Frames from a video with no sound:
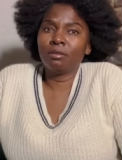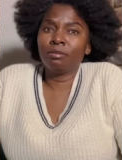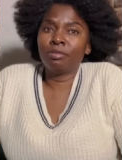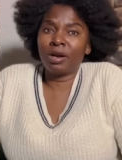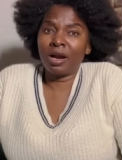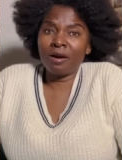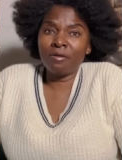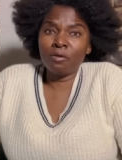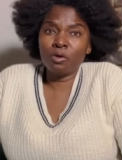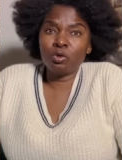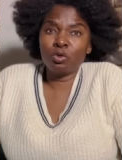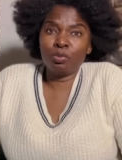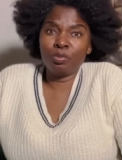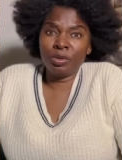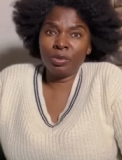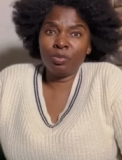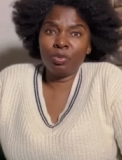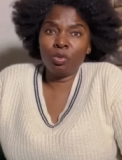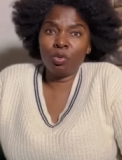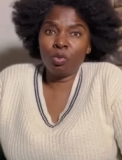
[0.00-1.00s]
Bravo to
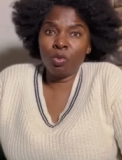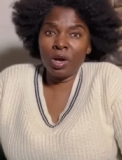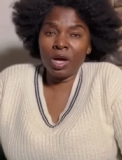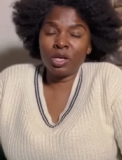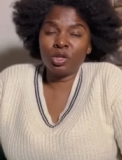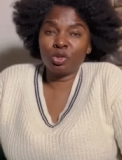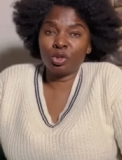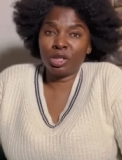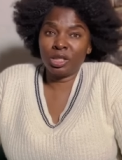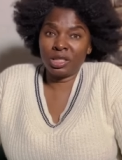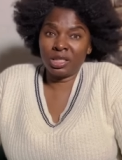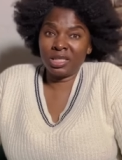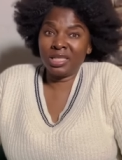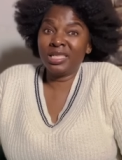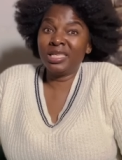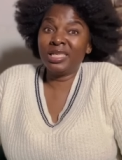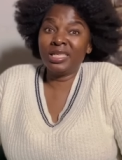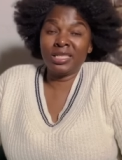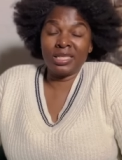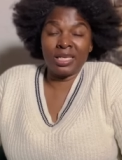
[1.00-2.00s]
people who actually
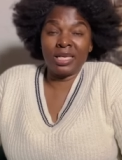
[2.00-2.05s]
see it